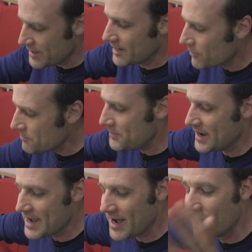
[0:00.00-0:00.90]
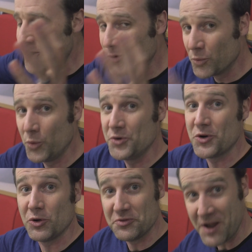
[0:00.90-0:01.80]
bigger and bigger
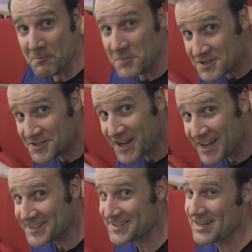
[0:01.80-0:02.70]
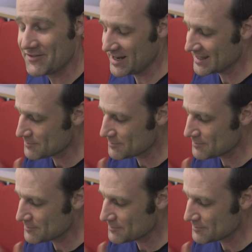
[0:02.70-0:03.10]
Woodall numbers to see if any